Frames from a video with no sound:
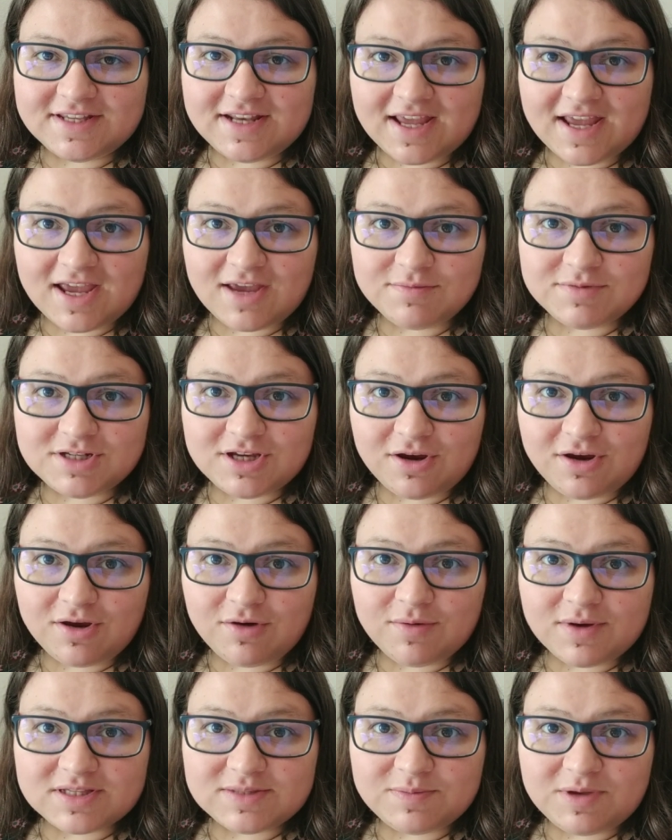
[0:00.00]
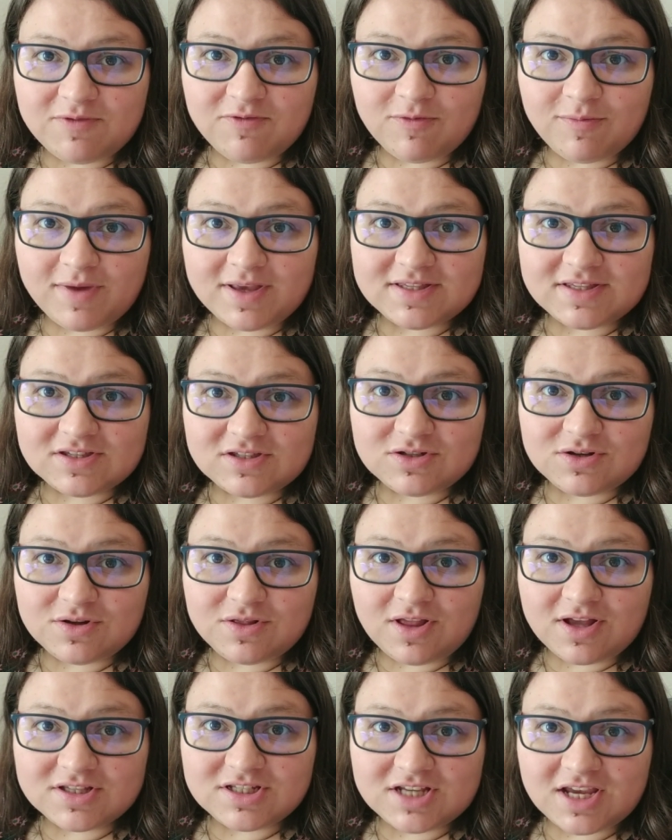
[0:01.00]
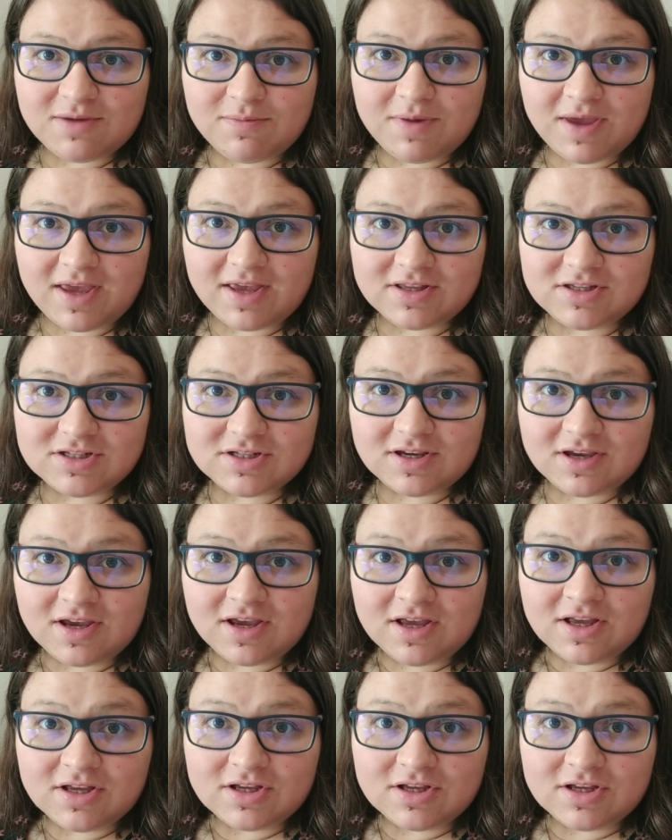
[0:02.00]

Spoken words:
Today I'm sharing a recipe for my sister-in-law Jay Paige.